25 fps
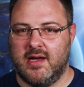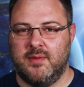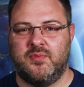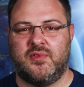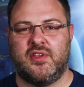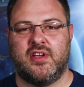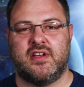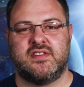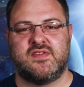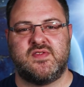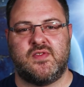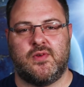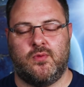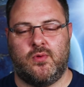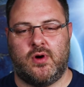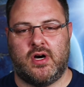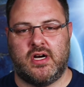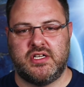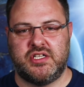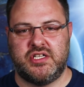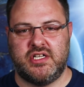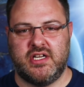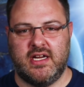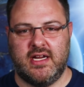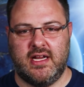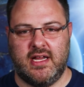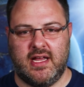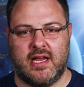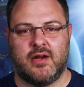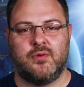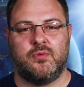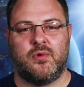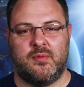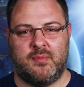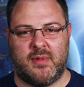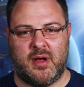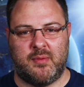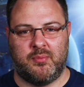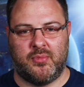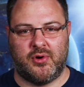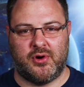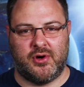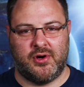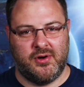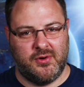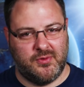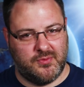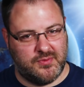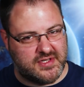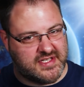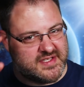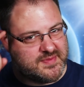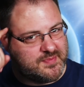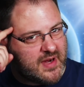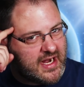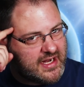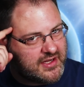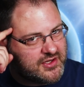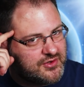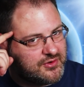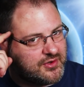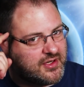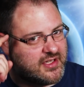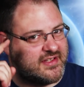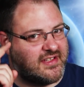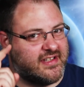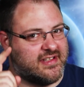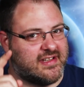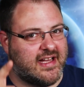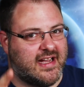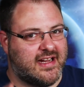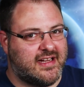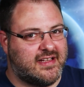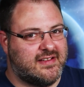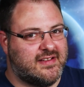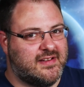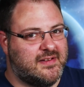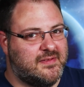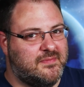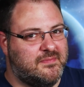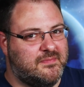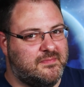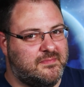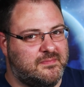time, thanks for watching, and remember, respect your intellect.